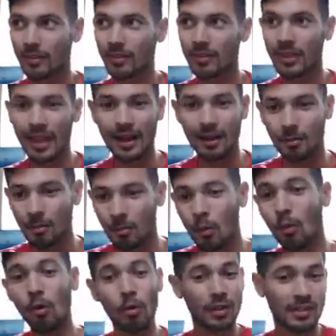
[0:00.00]
now
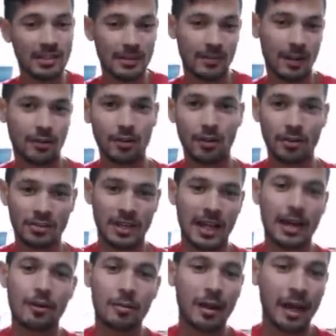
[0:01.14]
more than seven hundred dollars an
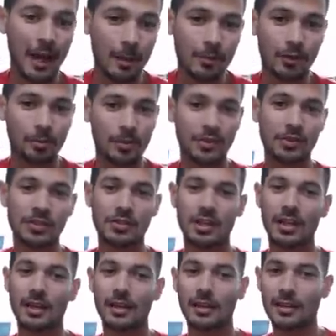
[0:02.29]
hour in my Amazon business,
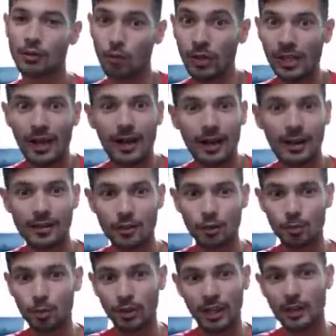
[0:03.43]
it's really hard to
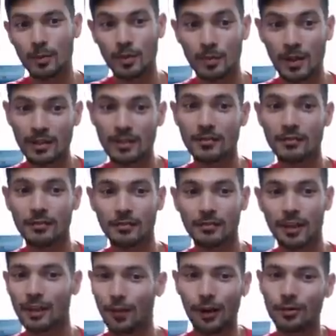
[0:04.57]
put that in perspective.
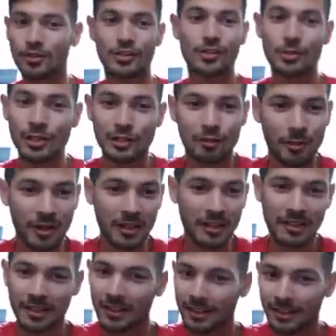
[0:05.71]
If I was just doing this for money,
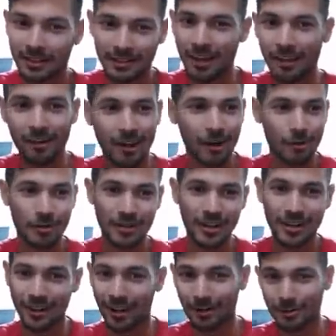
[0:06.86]
yeah, I would
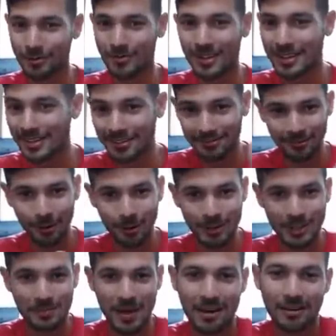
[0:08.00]
I would be
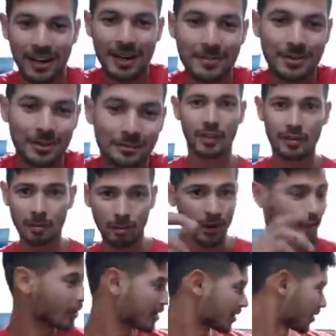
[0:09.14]
focusing back on Amazon. By
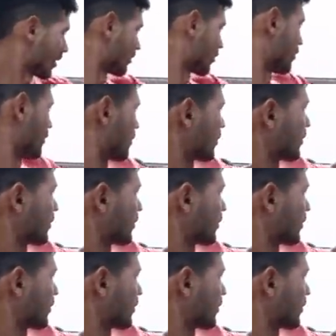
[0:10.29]
the way, side note,